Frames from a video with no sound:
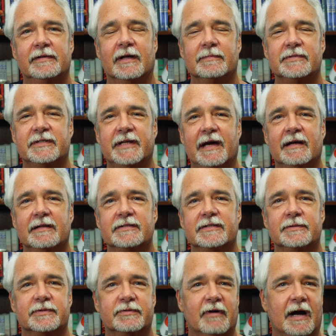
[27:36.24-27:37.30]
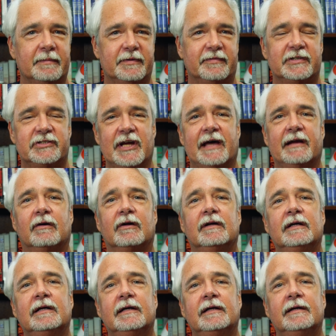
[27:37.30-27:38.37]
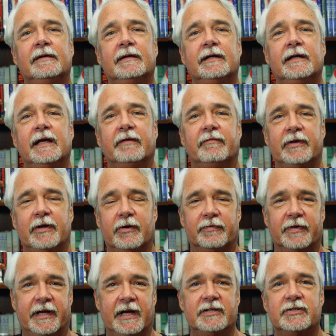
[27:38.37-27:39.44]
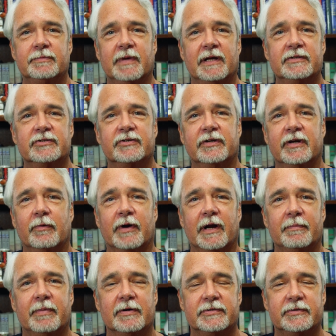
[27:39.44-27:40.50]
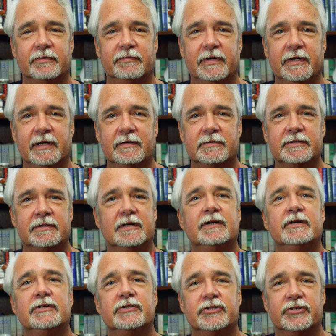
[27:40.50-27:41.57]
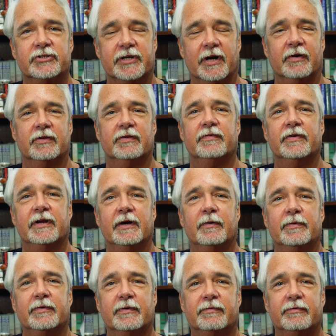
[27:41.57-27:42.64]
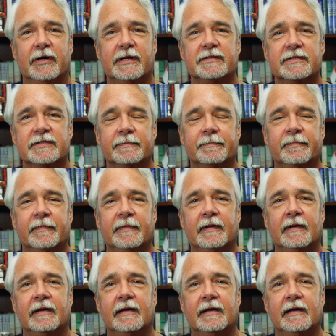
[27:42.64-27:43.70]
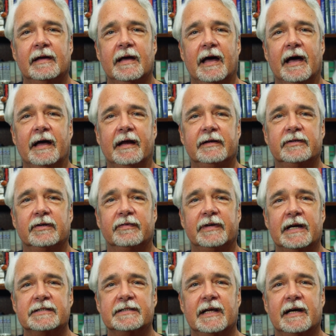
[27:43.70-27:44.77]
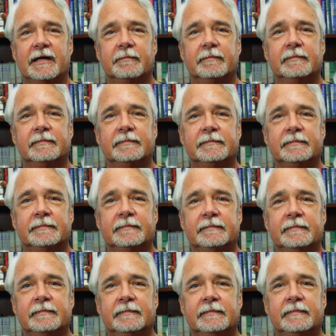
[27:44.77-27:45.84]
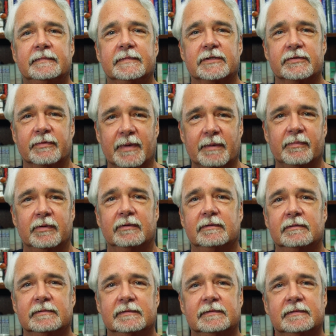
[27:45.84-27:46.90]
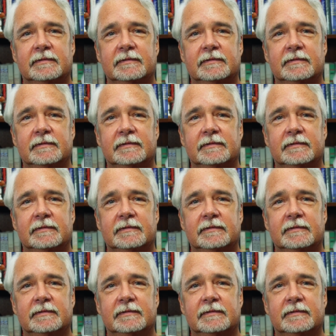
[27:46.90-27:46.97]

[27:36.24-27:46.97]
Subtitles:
thumbs down. Subscribe to the channel. Hit the notification button so you know when I post new videos. Share the video with your friends. And until the next time, just remember,